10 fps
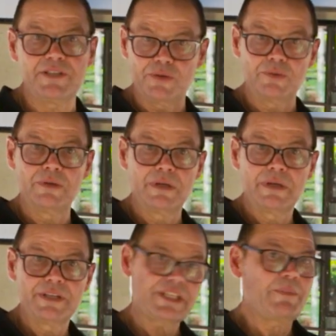you
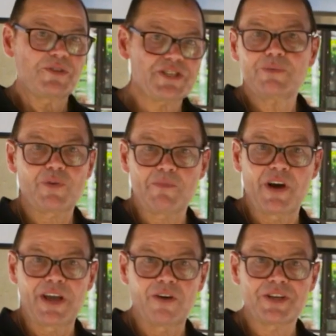to come and sit with
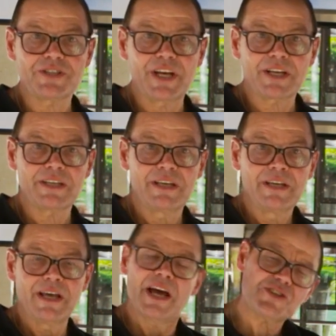my
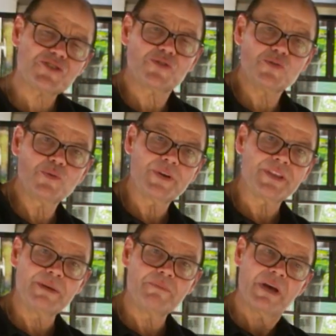architect and just talk
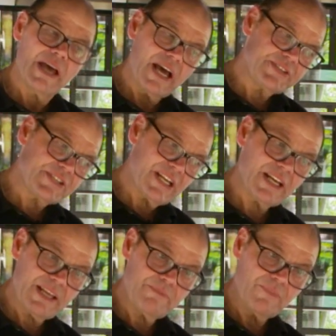with him and
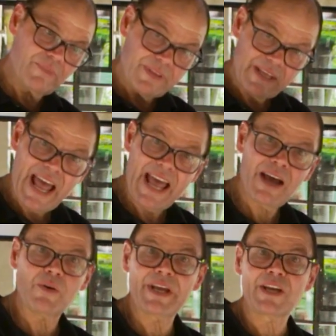tell him
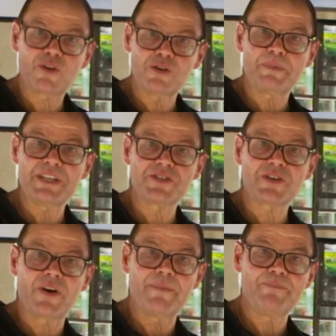how it could be
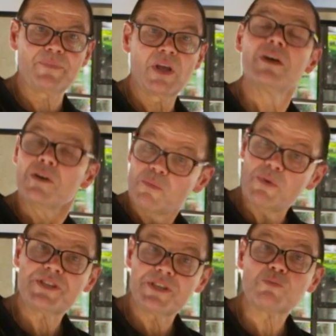designed,
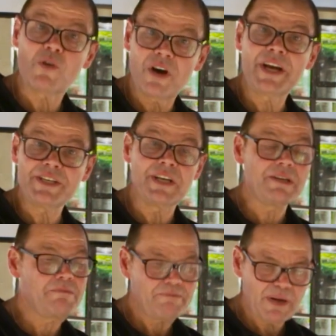which is what I
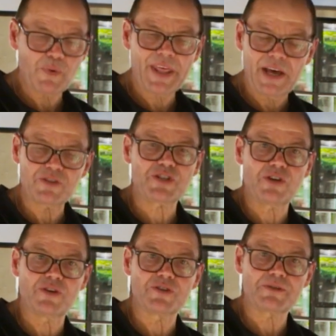did, but without
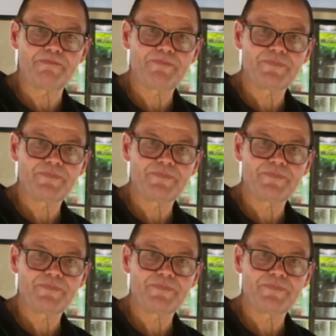charge.